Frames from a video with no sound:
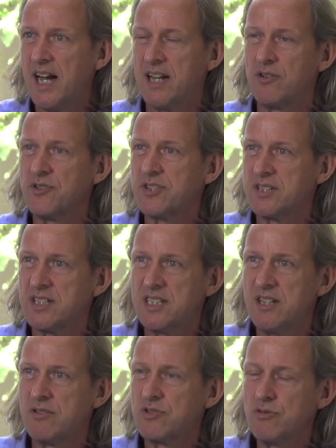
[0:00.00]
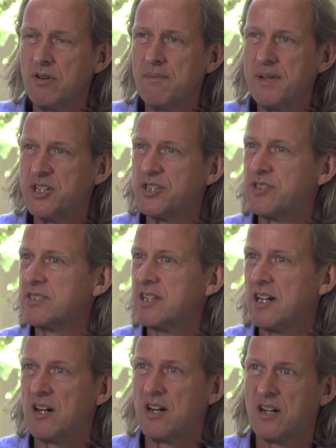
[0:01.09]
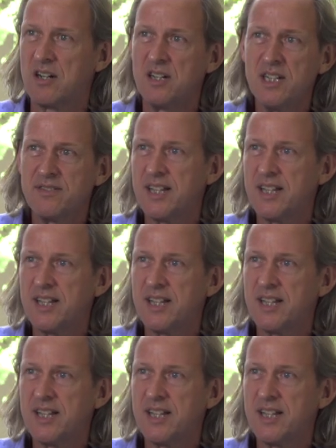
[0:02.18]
And also the CO2 emissions are